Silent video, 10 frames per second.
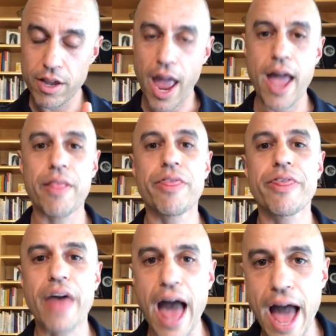And
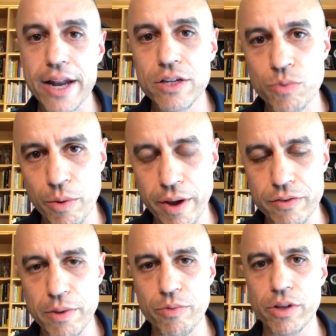that is where we have
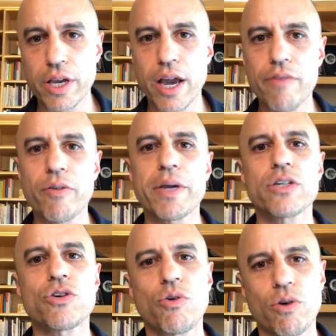to be really careful,
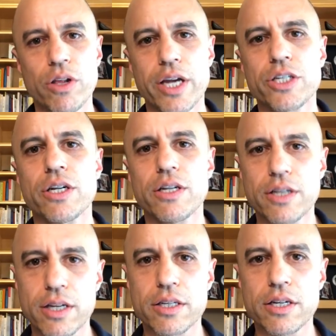because correlation
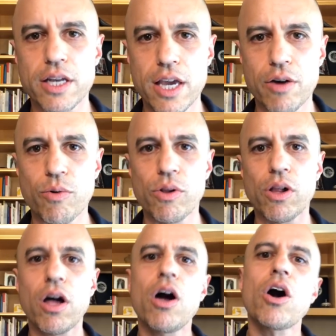doesn't equal
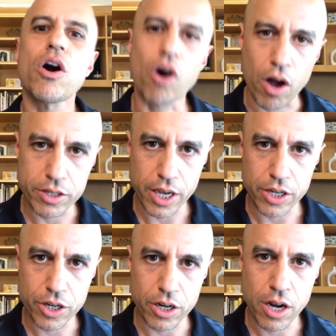
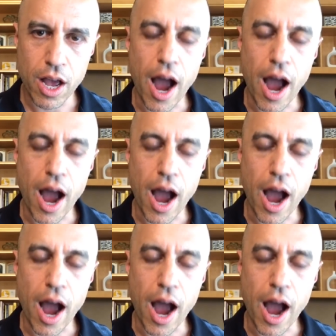causation.